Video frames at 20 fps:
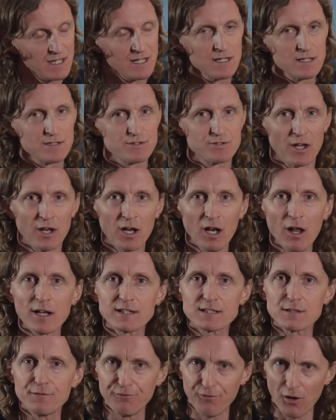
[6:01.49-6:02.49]
there's not a lot
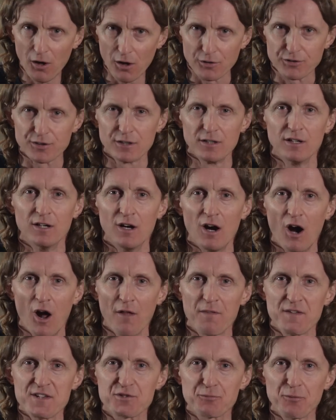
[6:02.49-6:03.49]
to fault
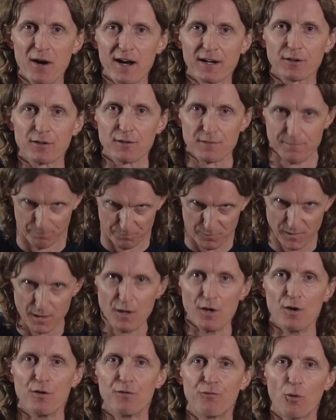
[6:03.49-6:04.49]
on this record.
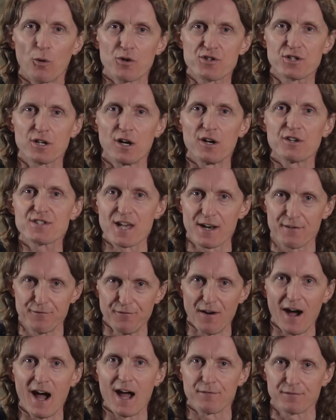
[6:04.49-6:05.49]
4 skulls out of
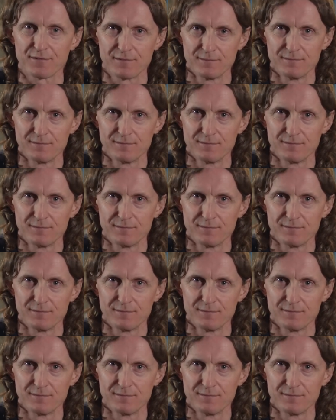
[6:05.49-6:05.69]
5.